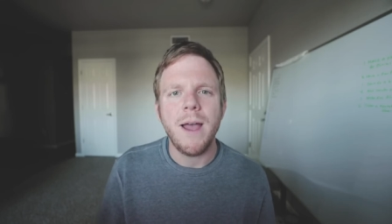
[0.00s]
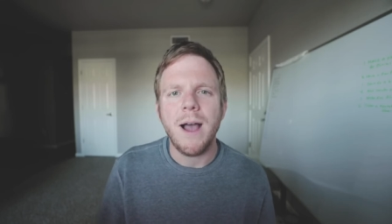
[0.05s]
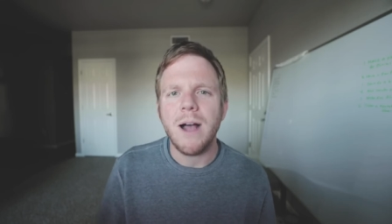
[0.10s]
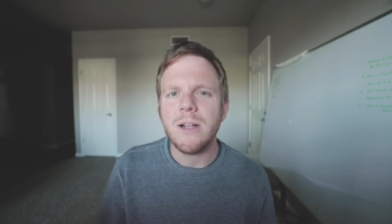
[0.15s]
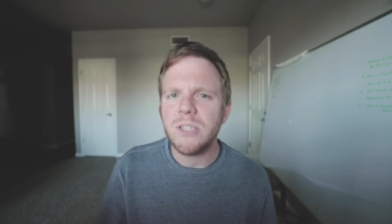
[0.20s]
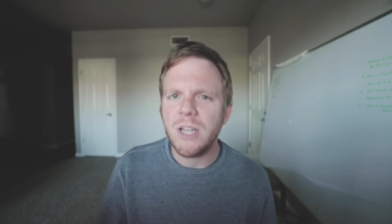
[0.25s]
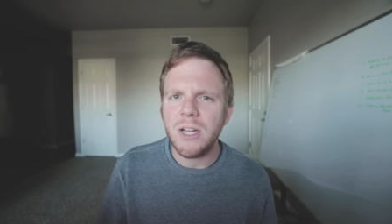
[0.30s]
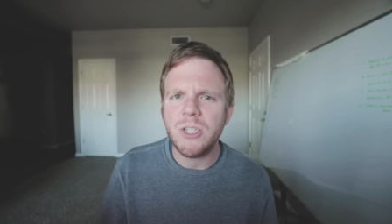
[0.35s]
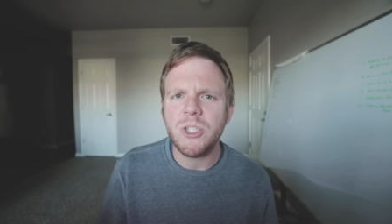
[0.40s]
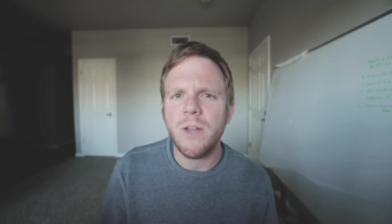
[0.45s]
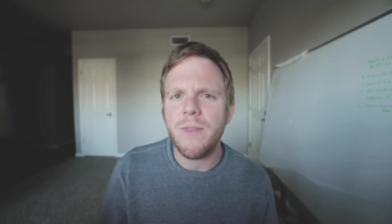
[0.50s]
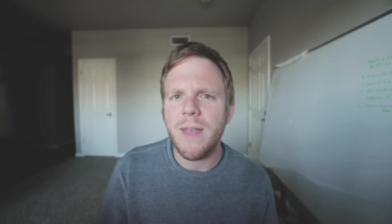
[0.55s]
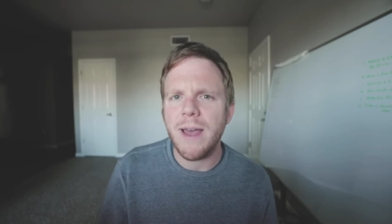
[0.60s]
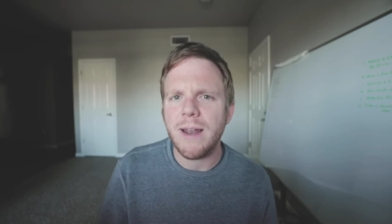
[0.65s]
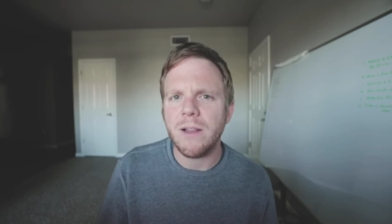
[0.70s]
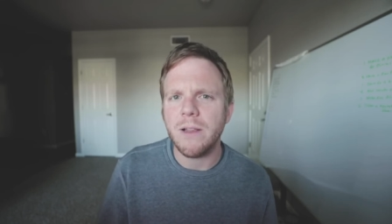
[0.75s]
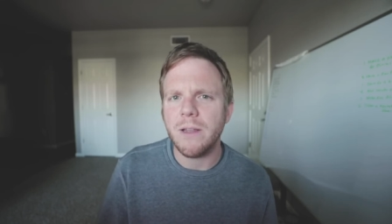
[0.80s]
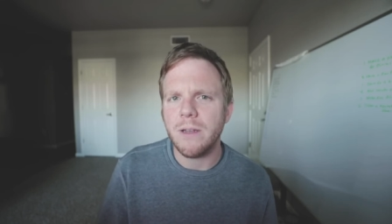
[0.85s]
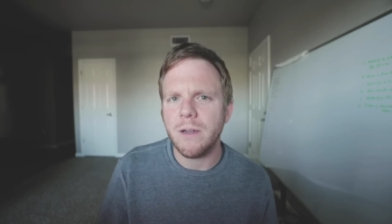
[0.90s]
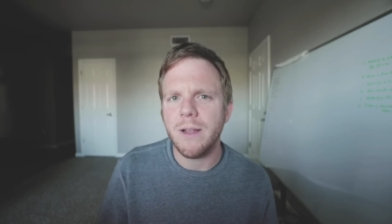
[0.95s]
I'll touch on
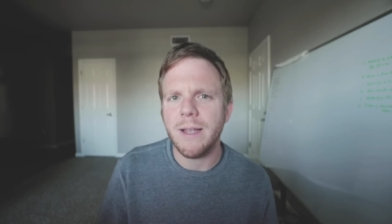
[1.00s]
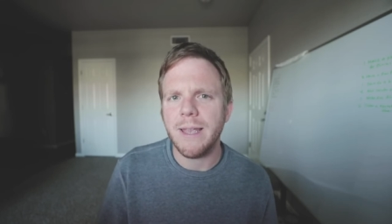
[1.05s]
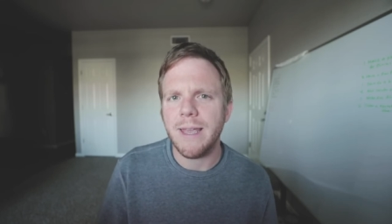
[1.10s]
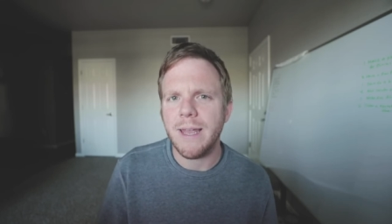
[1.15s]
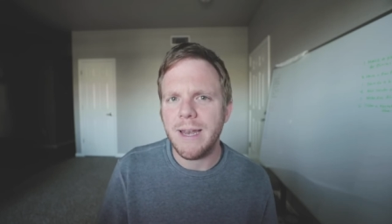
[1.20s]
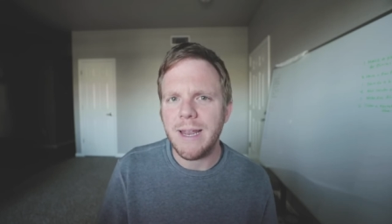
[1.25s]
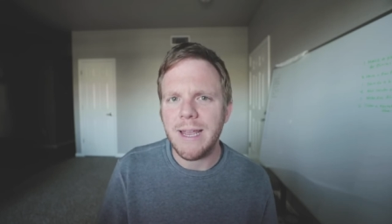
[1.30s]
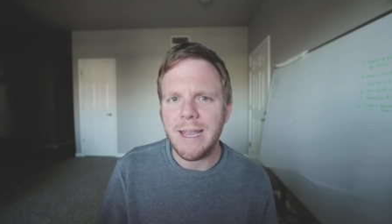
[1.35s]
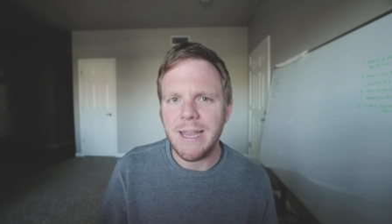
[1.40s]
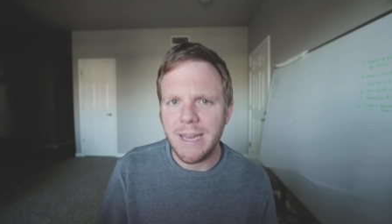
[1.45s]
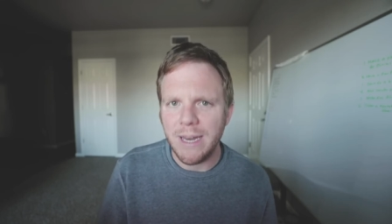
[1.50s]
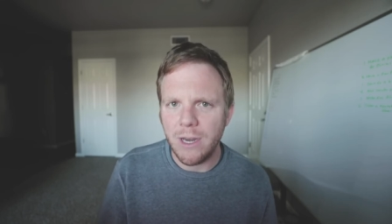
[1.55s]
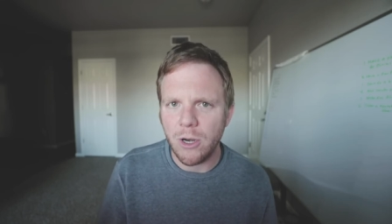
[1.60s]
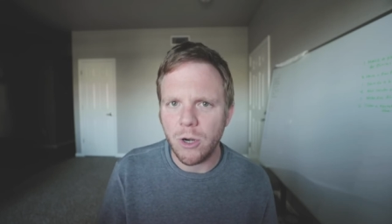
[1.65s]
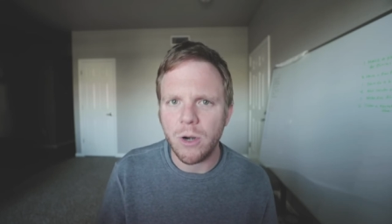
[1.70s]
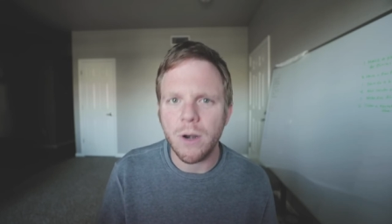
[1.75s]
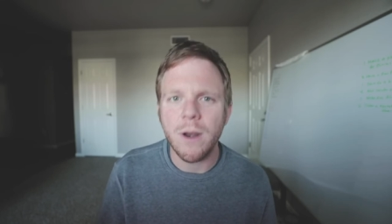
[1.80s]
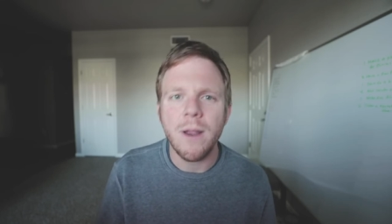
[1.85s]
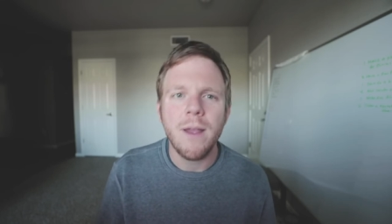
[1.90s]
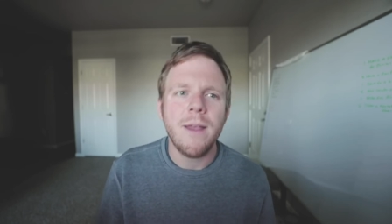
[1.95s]
that a little again
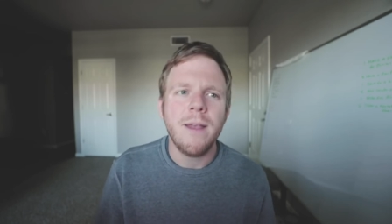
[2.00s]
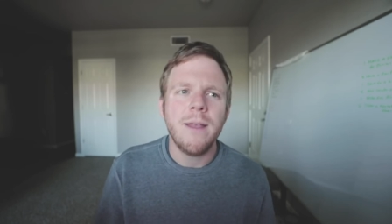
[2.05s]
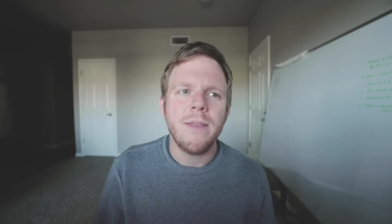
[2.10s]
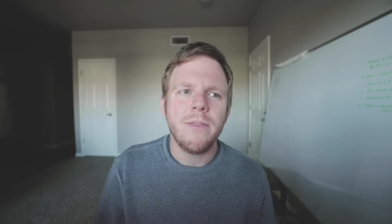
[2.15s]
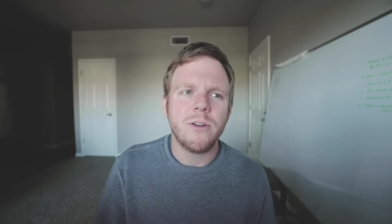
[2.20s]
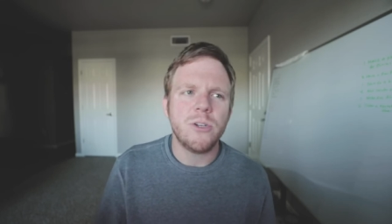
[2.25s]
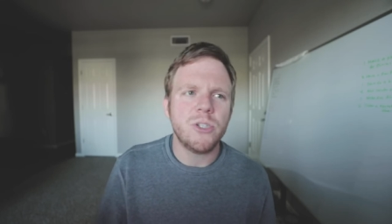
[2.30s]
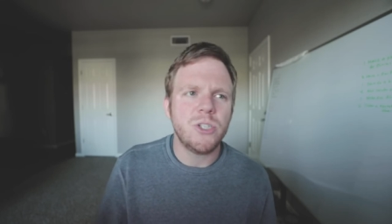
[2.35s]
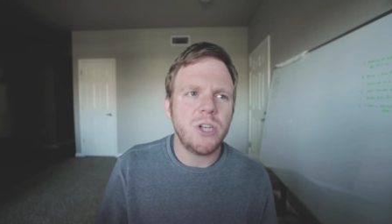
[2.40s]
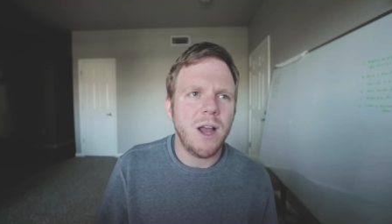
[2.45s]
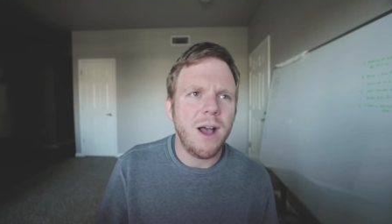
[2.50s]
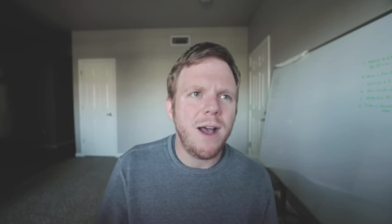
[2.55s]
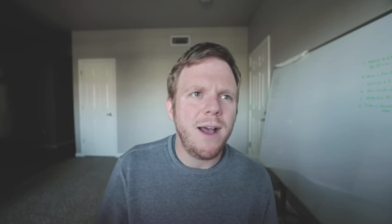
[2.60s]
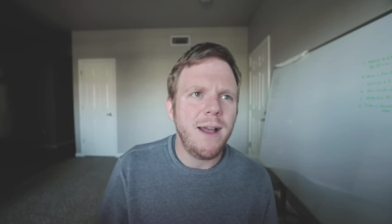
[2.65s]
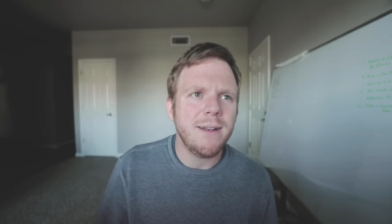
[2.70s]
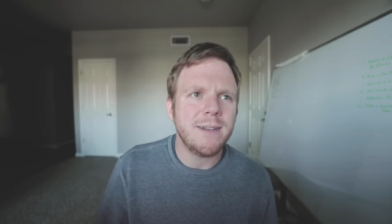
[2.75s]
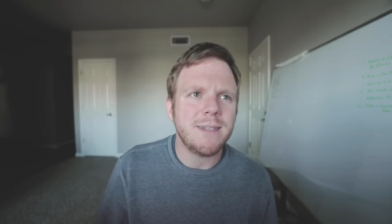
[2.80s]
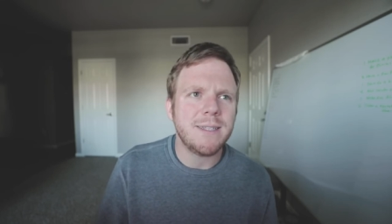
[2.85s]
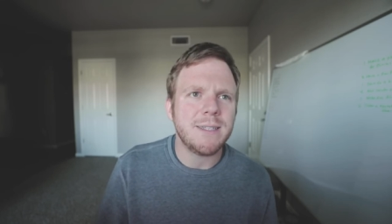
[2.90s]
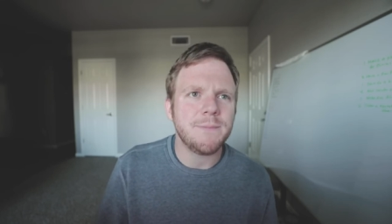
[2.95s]
here. There's
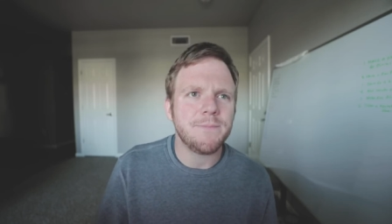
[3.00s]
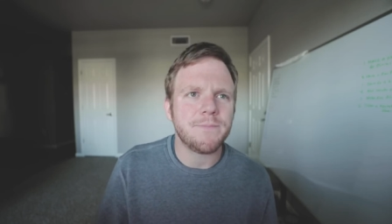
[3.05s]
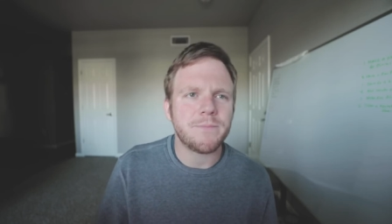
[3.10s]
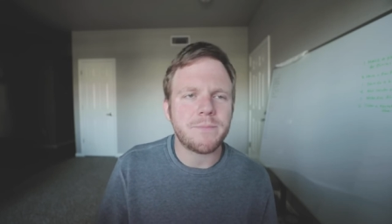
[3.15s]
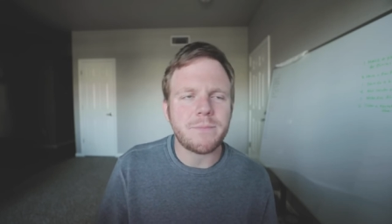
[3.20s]
not